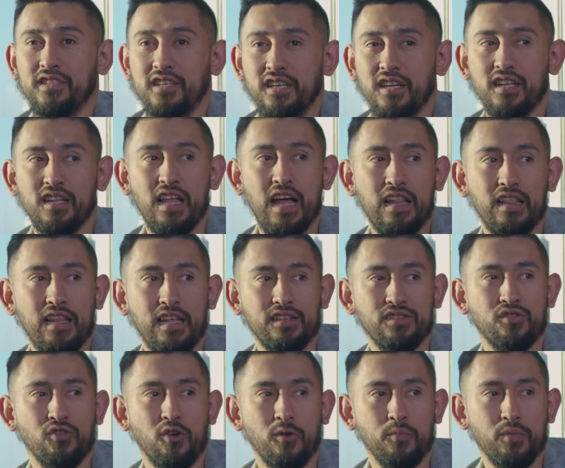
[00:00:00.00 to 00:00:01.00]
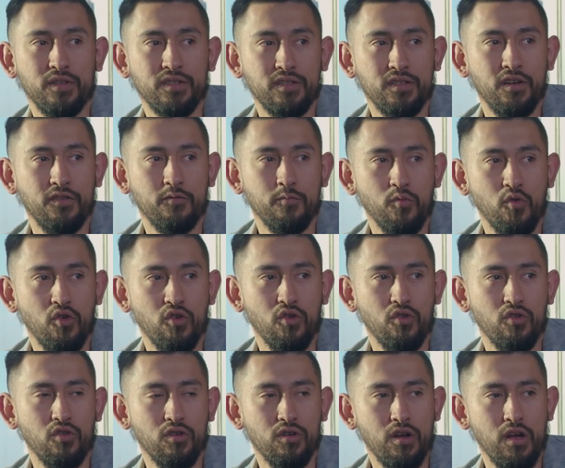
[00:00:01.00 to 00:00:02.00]
done a lot less corporate stuff. A
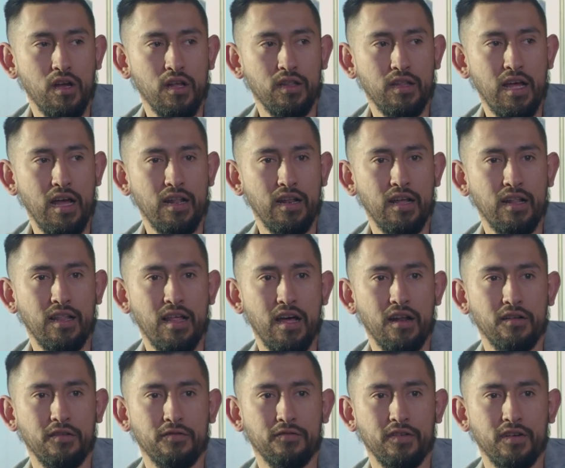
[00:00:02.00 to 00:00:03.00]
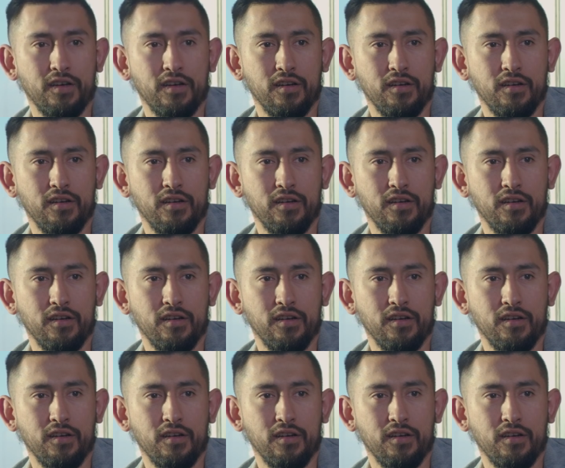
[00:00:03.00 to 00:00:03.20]
lot of.